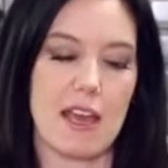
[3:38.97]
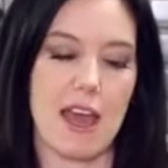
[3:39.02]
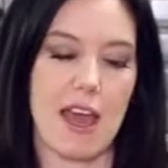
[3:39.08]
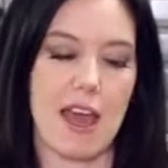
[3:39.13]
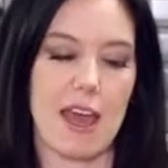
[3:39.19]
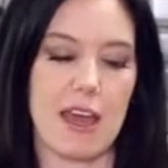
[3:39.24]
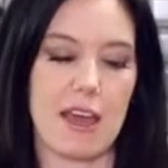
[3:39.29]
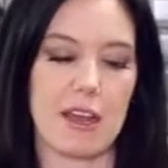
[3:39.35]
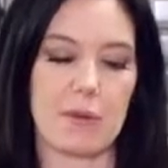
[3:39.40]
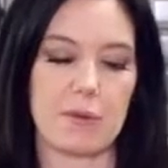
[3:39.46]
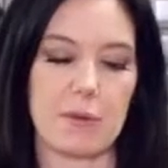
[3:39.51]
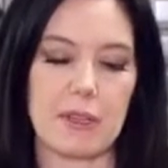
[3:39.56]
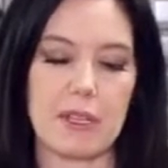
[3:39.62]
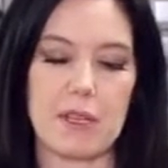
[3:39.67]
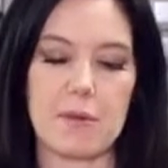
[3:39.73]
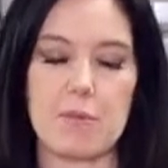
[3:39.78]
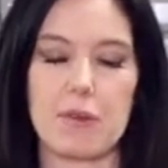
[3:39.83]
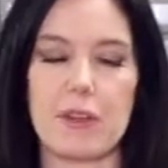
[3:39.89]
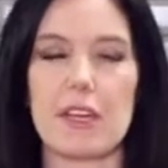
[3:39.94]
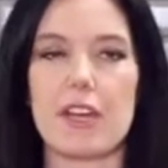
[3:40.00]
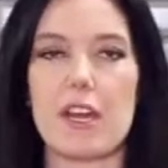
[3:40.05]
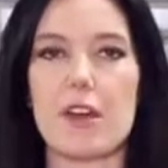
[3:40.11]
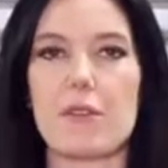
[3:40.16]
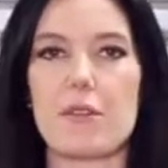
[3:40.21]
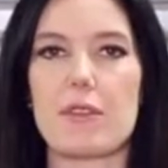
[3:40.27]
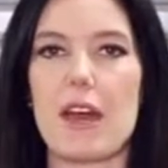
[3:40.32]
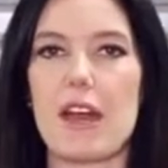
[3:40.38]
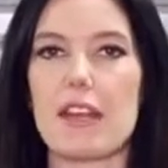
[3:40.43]
and really bring
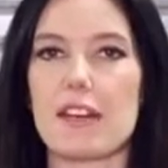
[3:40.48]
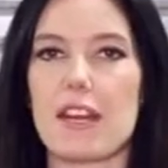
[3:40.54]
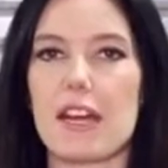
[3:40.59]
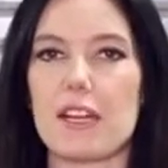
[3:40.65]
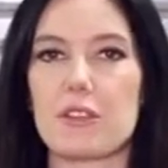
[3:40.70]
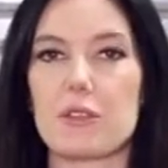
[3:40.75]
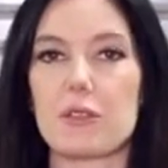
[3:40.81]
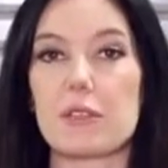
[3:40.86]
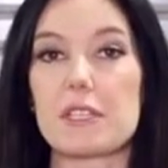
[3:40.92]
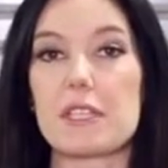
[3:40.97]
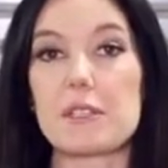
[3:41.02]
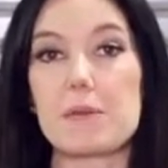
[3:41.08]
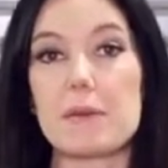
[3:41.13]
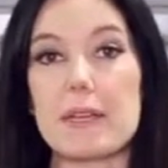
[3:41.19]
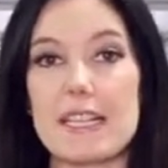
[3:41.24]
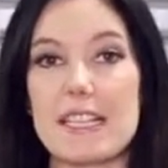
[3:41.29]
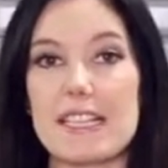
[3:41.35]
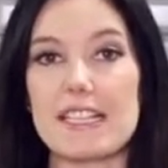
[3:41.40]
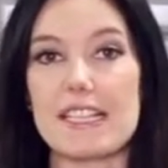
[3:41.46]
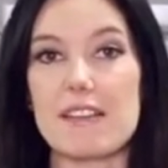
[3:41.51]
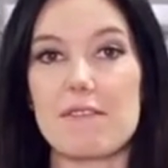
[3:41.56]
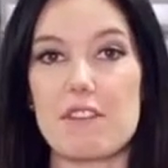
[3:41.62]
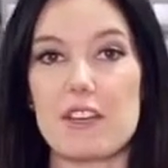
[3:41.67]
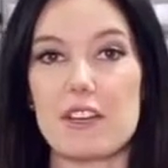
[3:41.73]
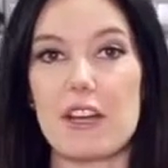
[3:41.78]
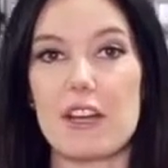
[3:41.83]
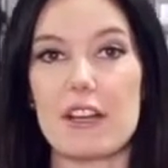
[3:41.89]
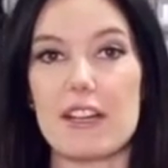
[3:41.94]
out that natural sweetness of
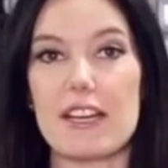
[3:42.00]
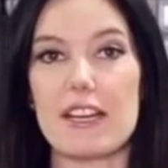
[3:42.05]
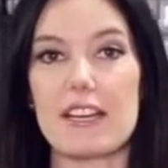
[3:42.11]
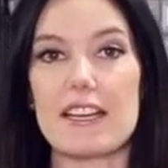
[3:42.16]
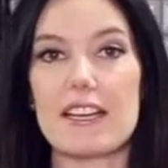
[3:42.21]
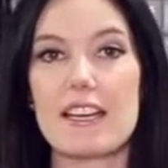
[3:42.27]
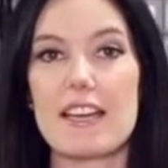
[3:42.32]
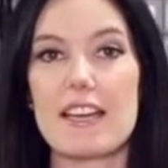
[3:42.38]
the garlic.